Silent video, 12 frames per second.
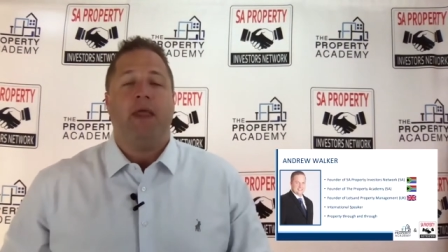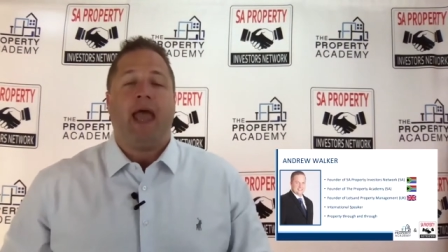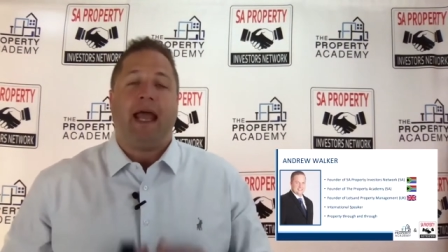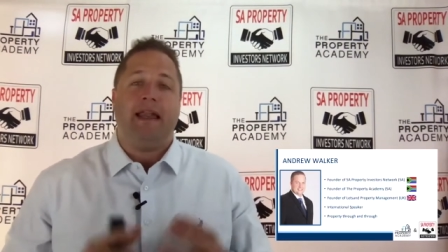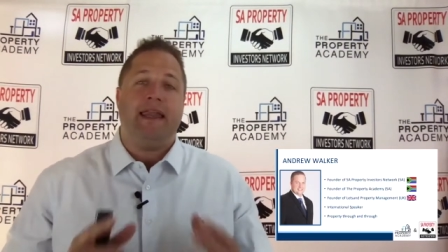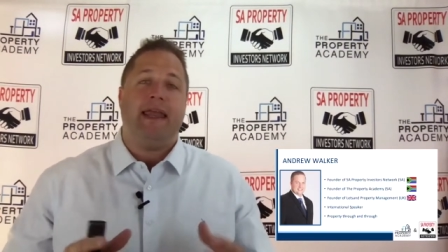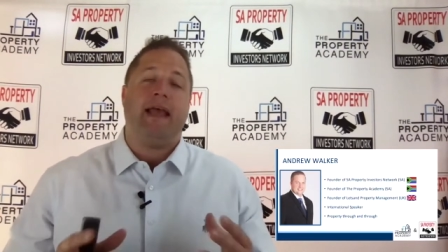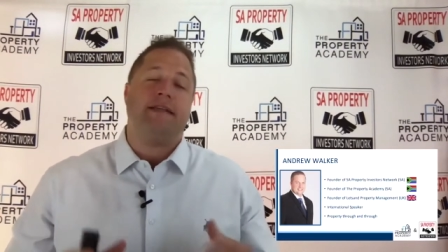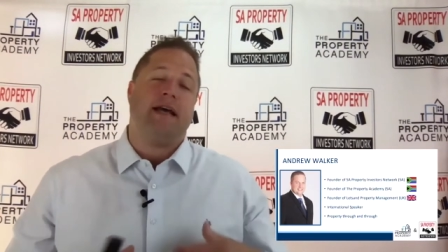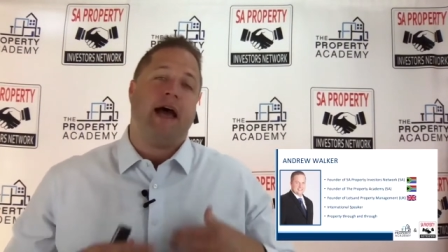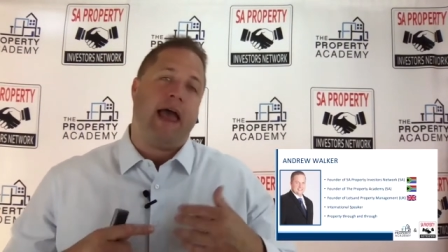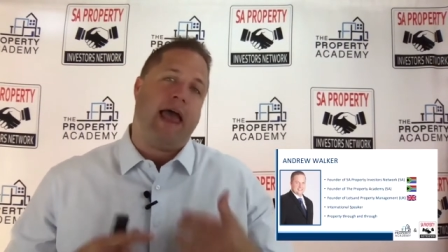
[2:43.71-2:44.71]
And yes,
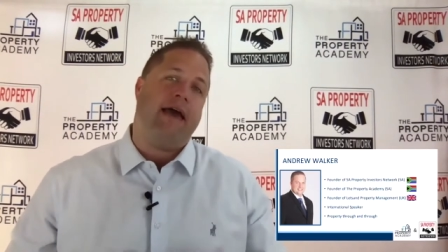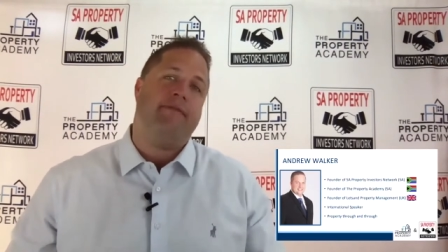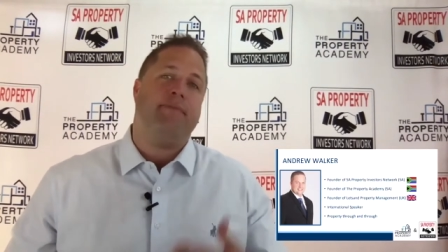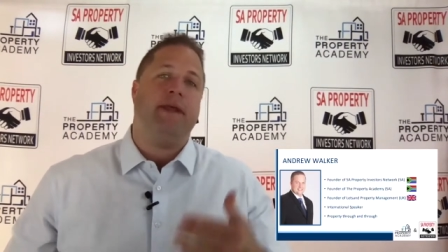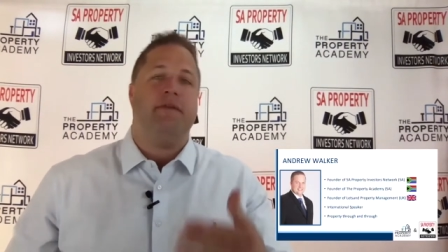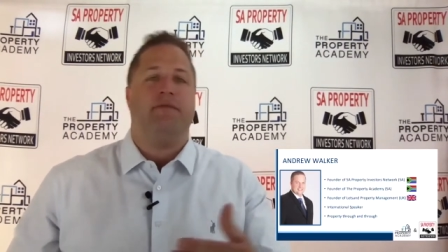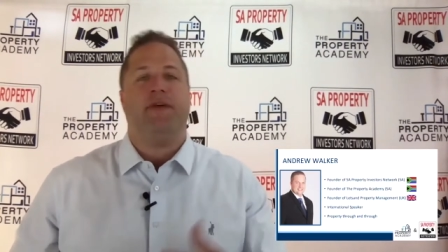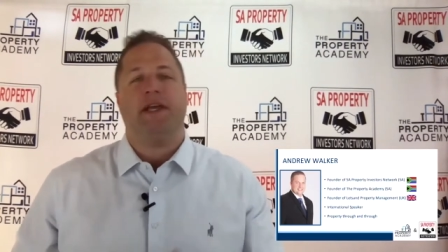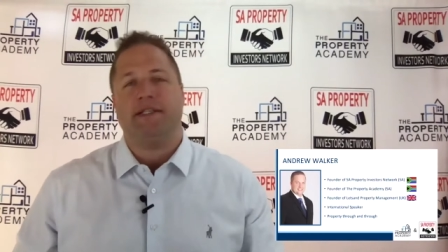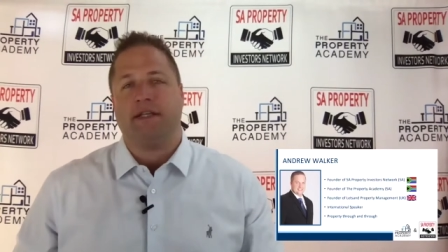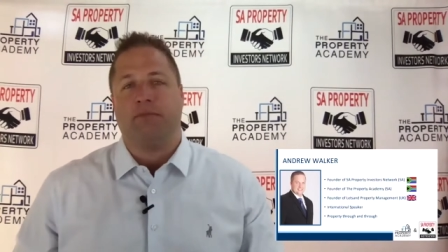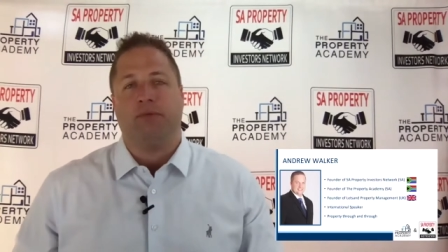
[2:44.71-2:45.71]
I have been
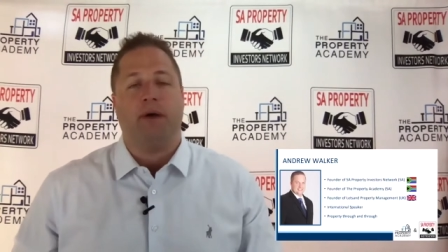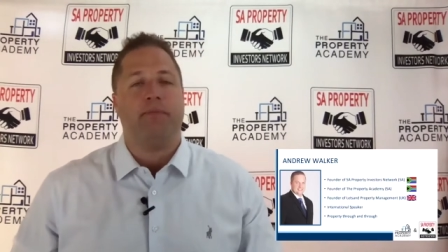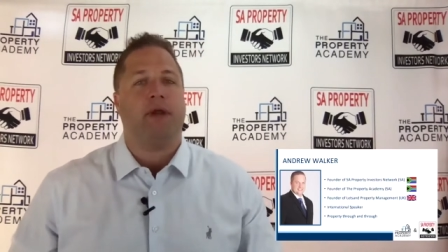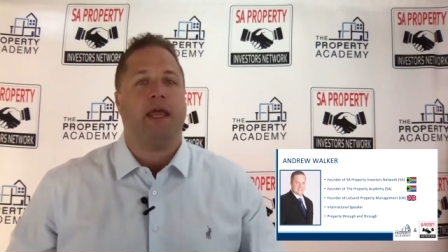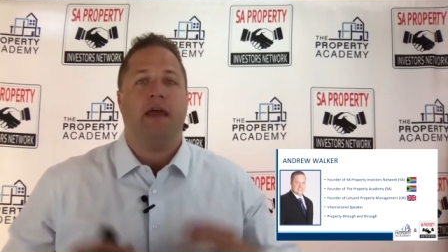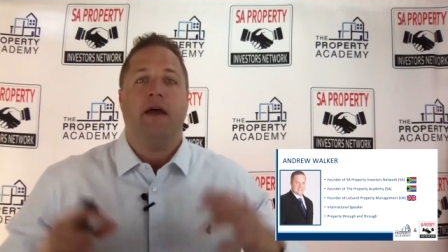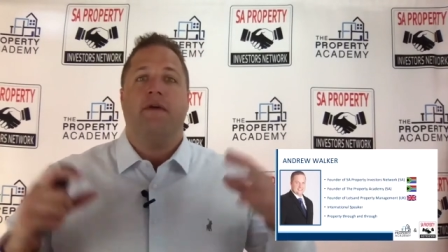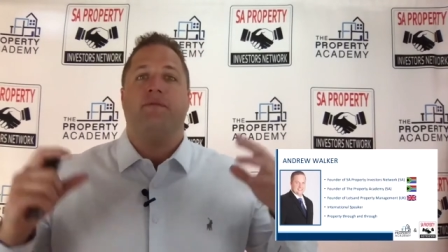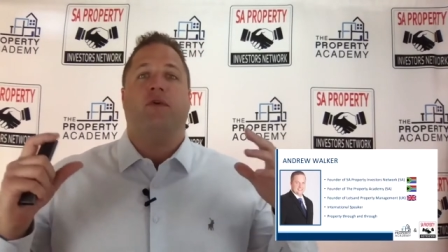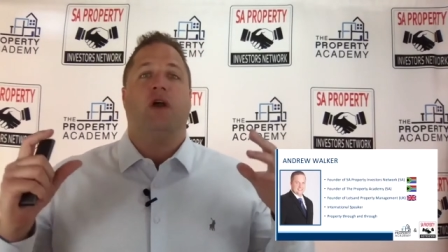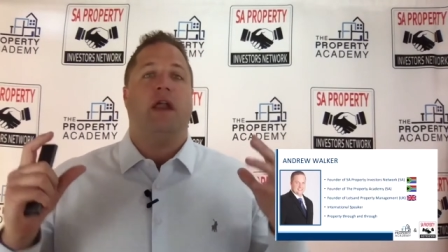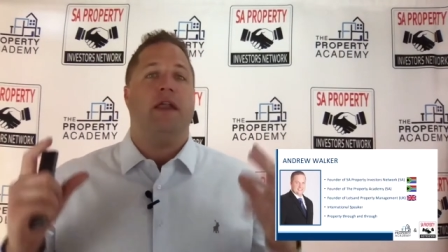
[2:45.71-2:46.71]
investing in property
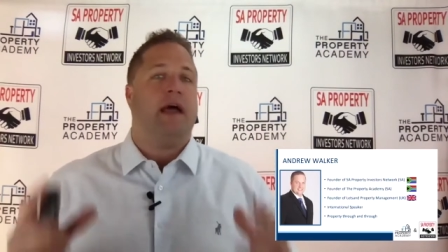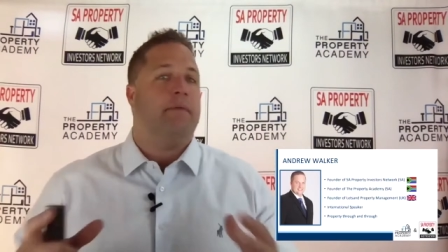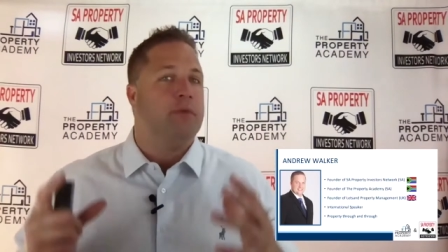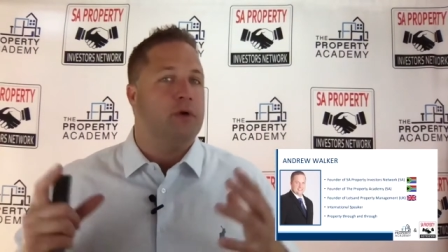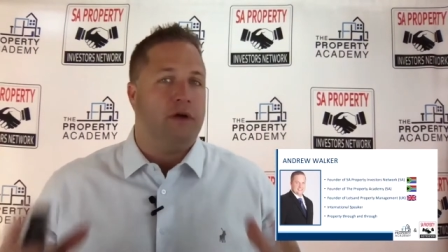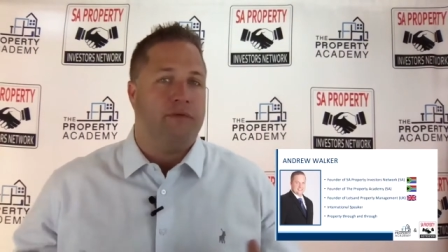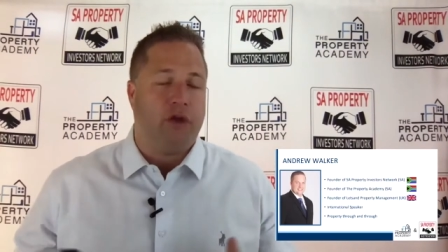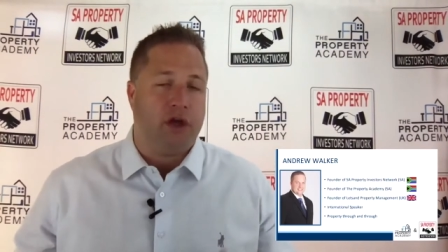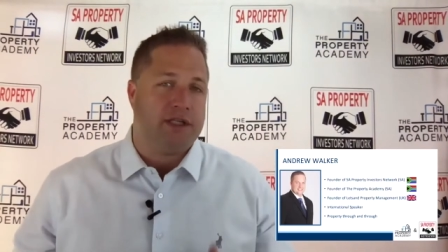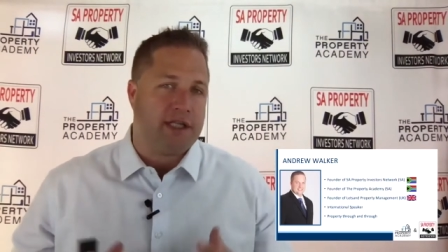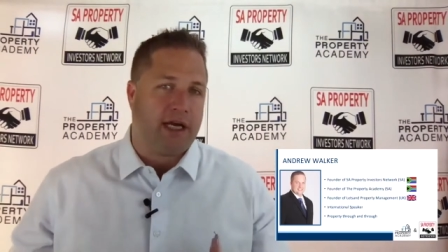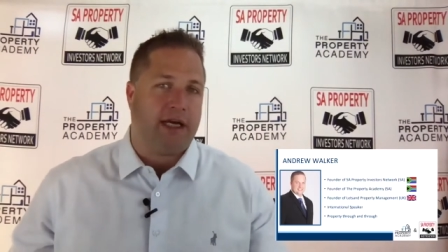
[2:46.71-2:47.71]
for a number of
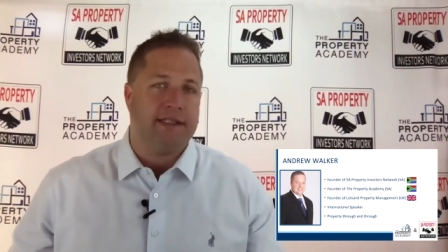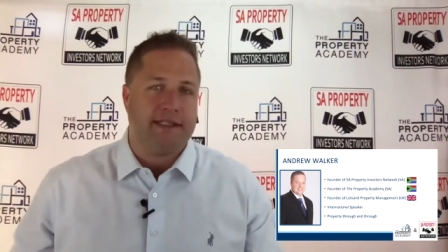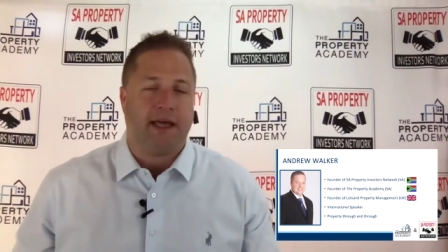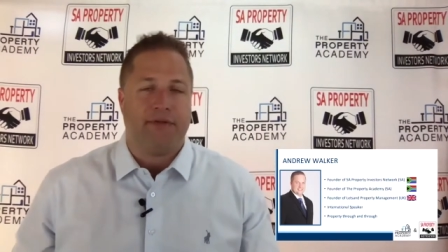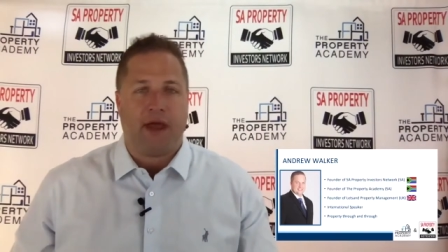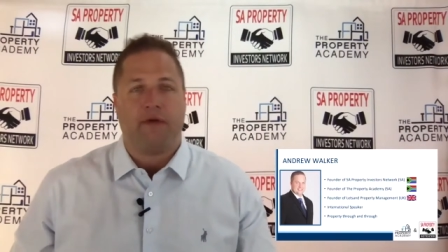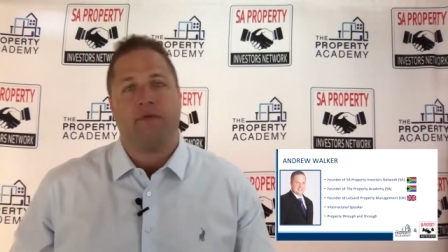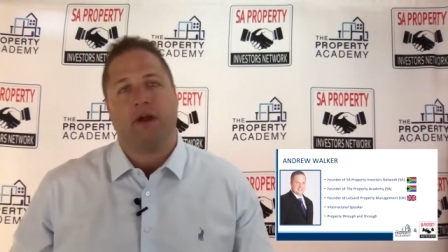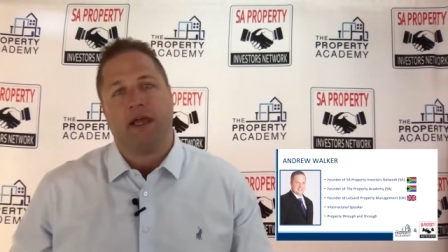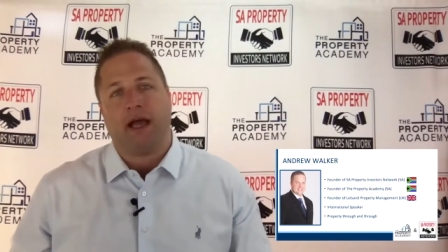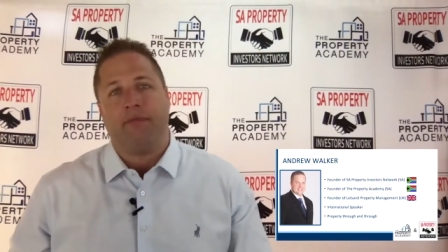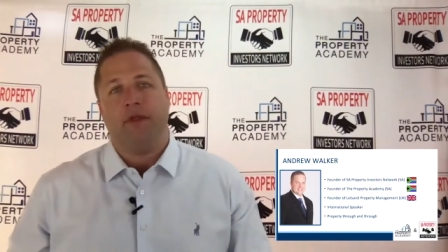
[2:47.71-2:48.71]
years here in South
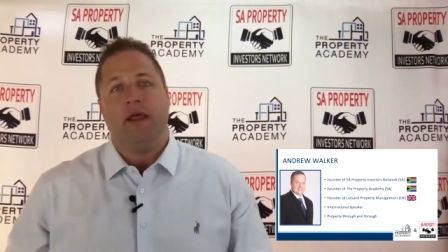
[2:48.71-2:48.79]
Africa.